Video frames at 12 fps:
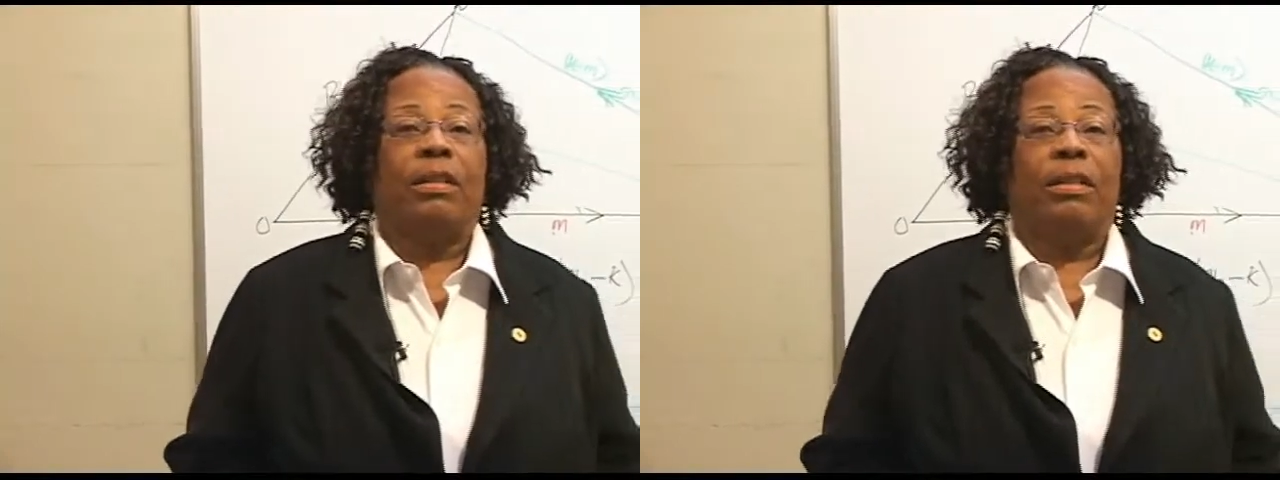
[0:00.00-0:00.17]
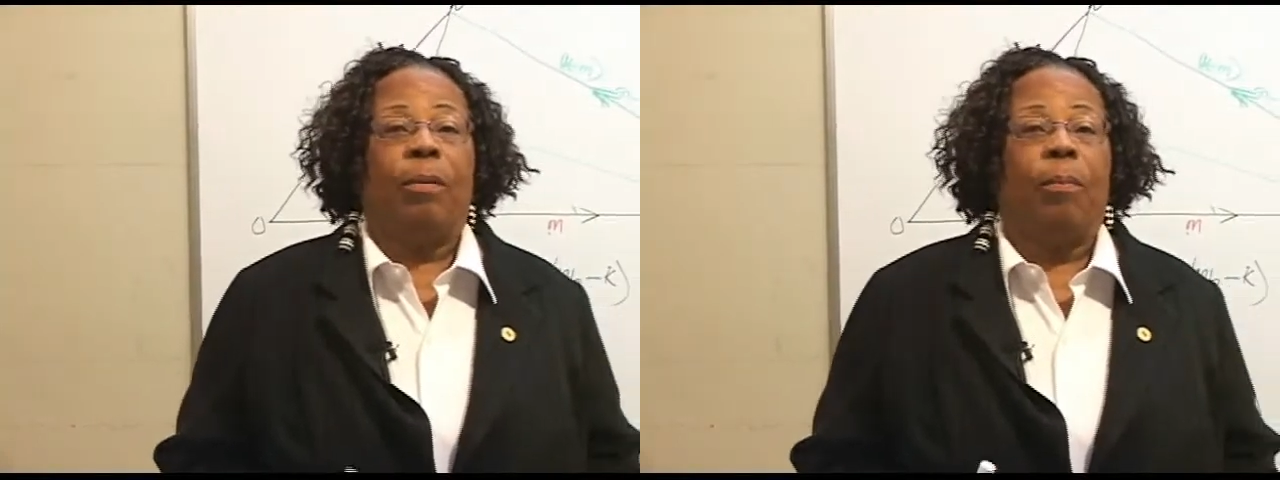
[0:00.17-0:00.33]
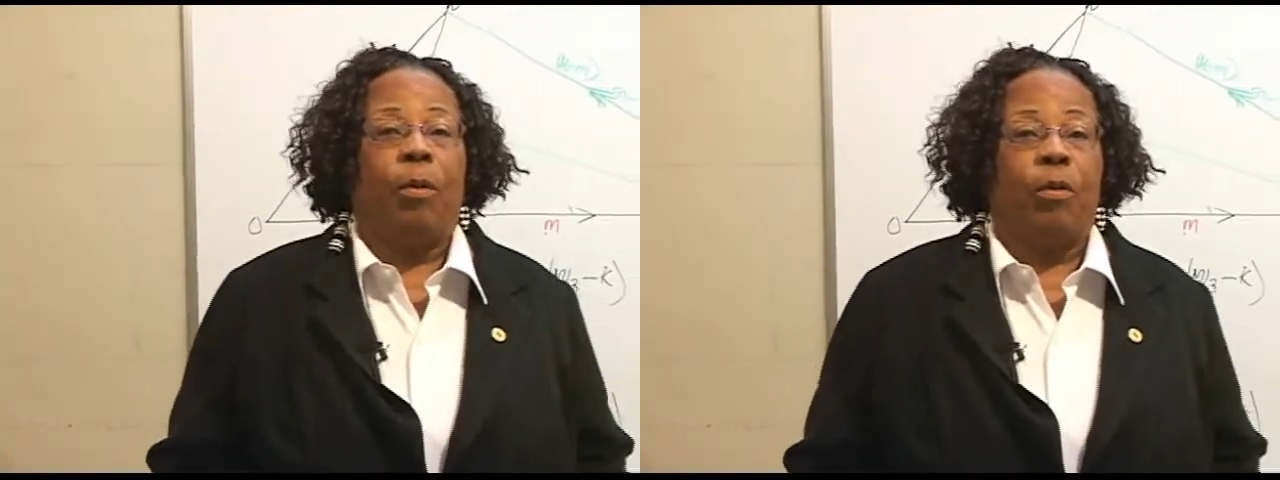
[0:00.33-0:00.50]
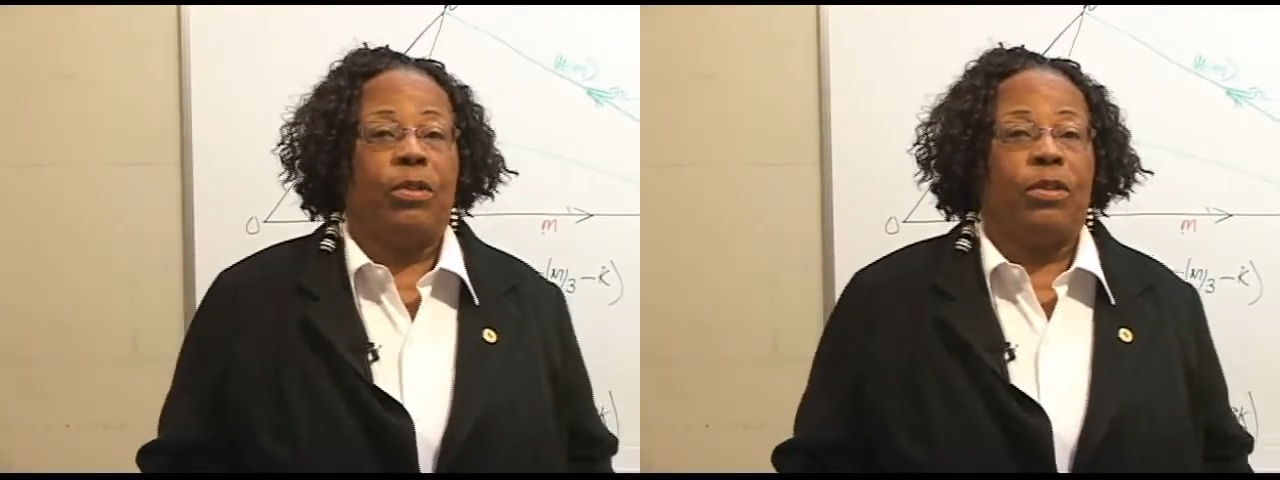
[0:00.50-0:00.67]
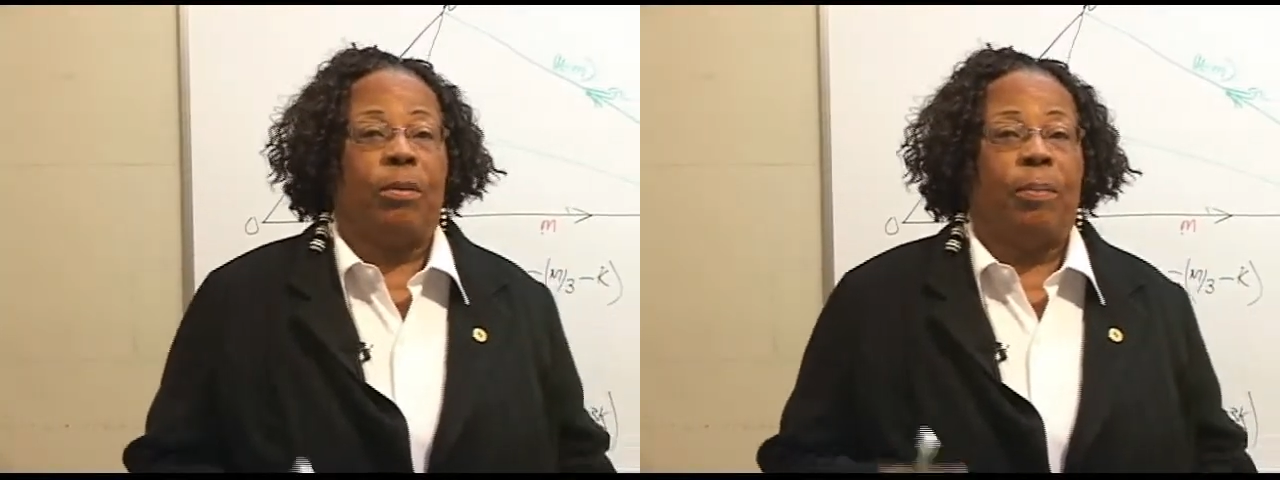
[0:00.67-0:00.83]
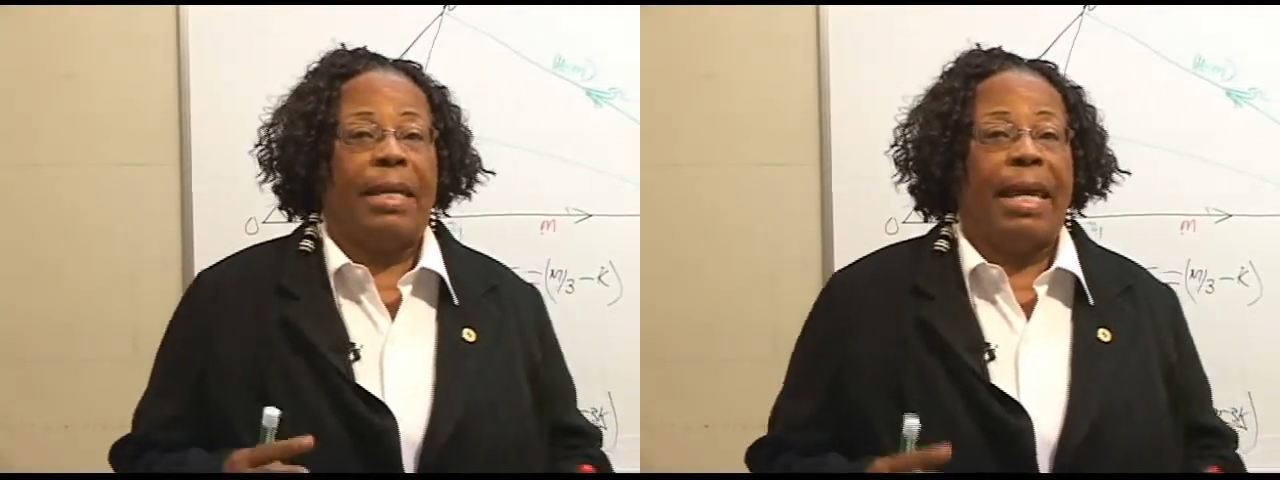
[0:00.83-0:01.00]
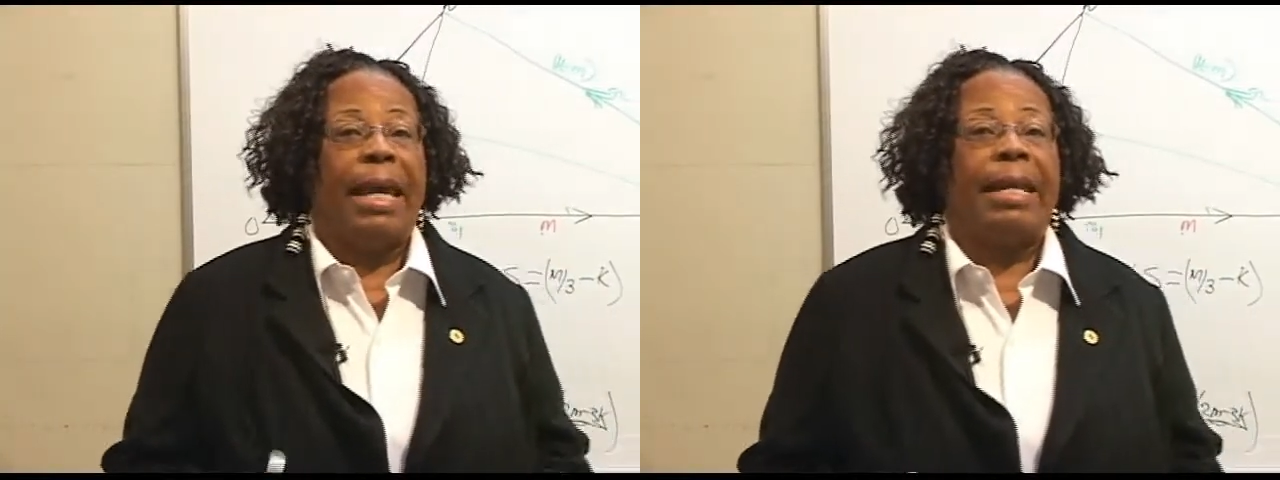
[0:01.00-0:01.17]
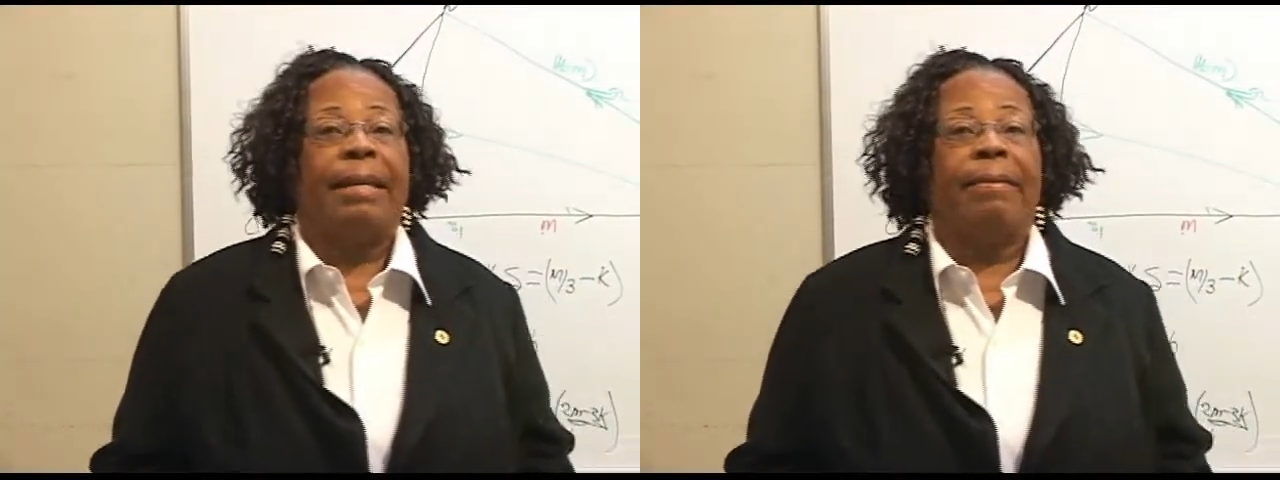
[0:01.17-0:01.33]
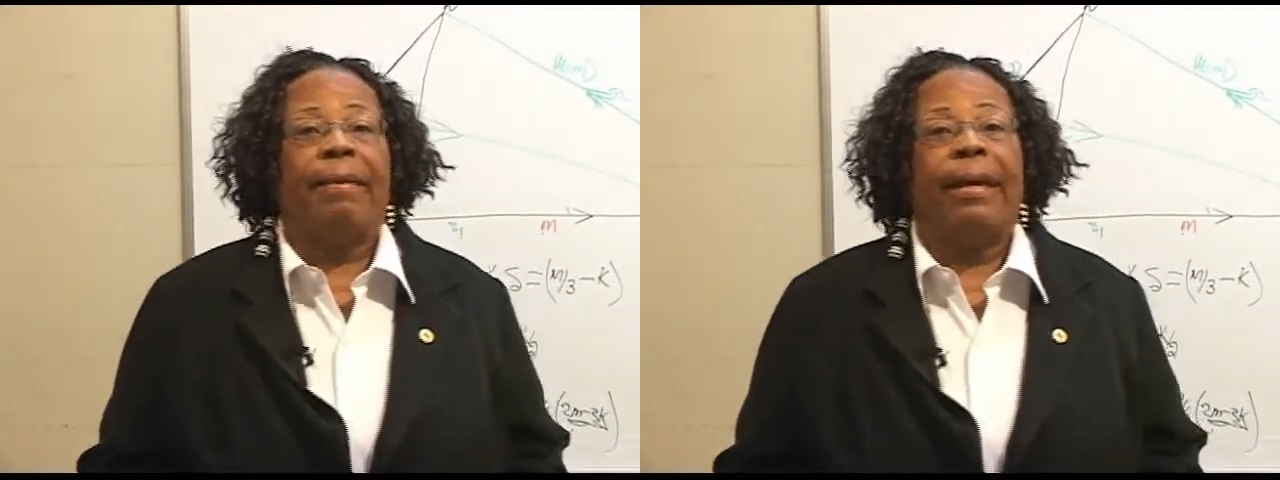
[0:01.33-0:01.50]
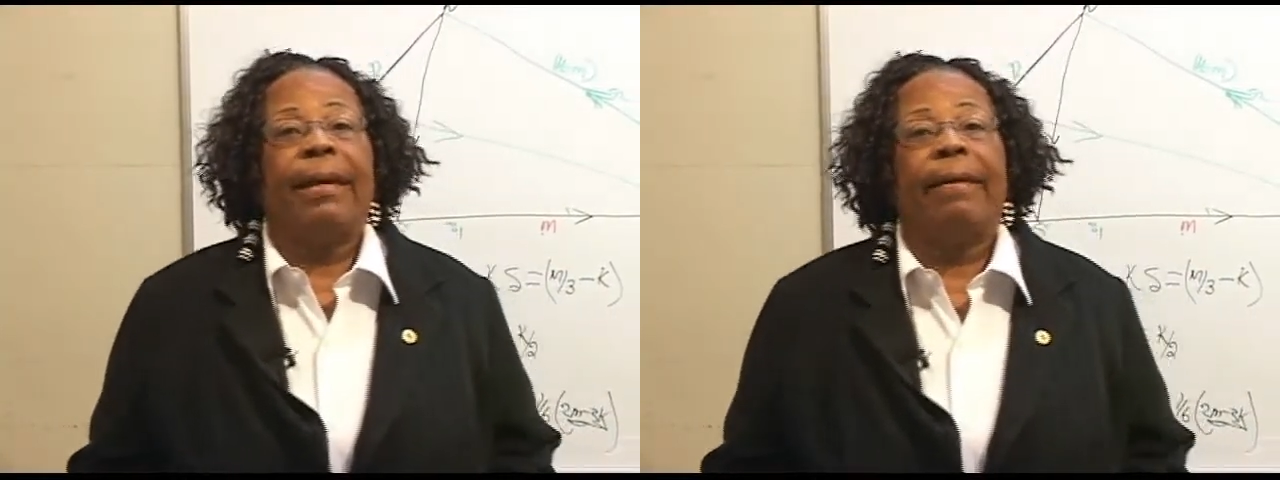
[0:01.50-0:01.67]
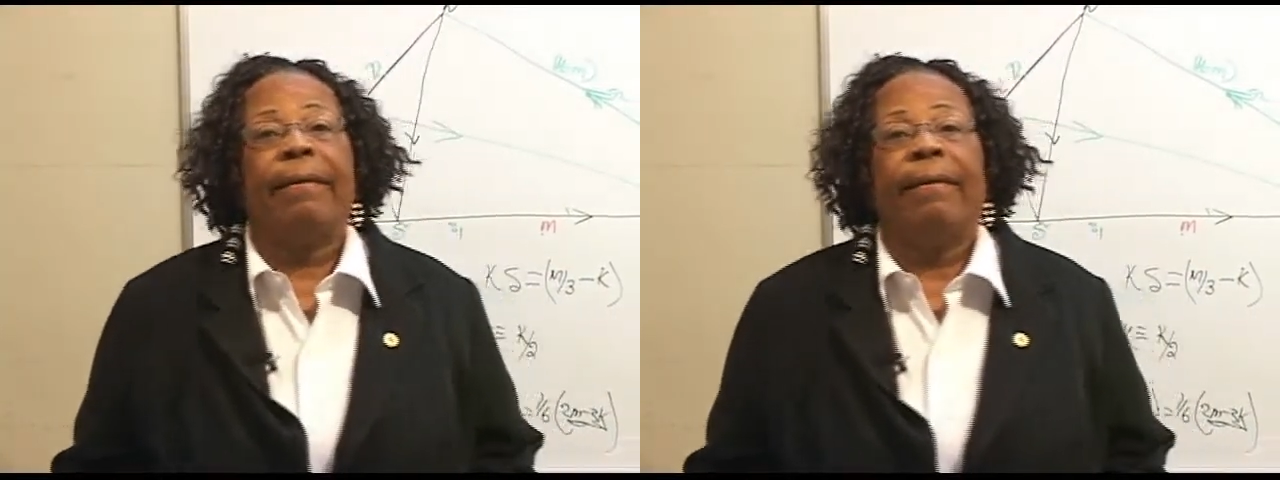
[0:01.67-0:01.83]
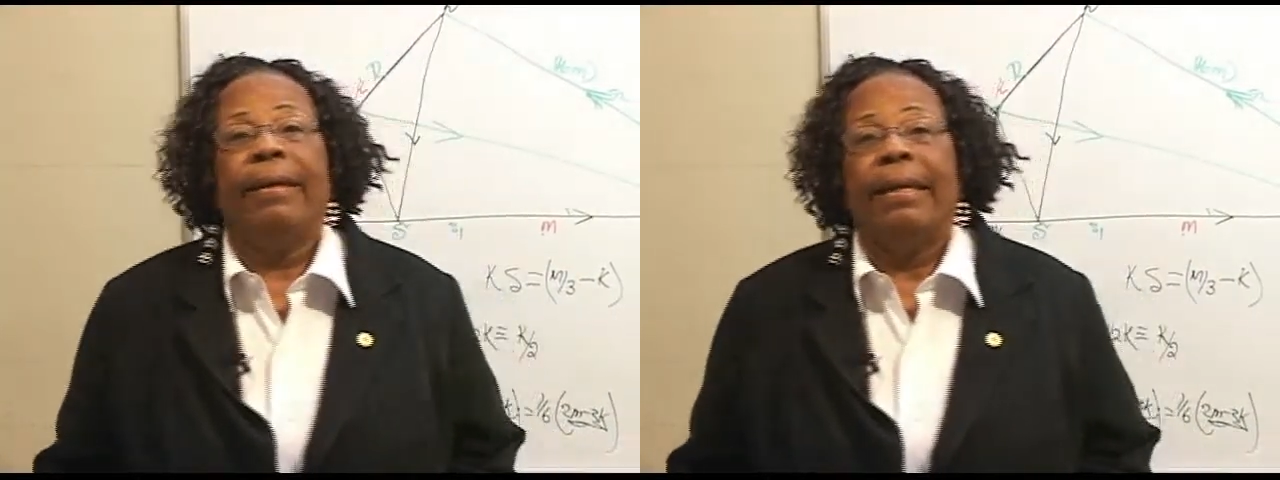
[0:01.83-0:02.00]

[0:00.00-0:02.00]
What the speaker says: supposed to be anything